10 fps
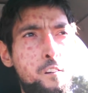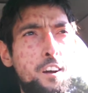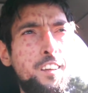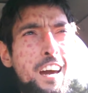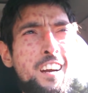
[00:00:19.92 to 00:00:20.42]

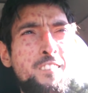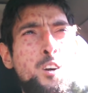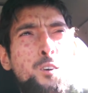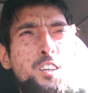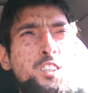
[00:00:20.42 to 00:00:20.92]
And yeah, I don't even
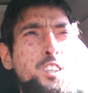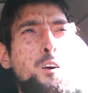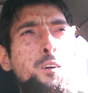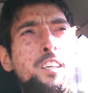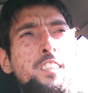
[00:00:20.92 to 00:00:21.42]
know where to
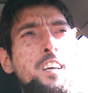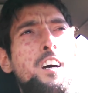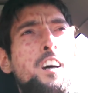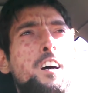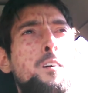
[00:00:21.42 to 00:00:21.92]
start with this.
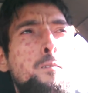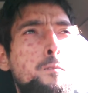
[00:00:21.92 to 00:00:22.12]
Yeah,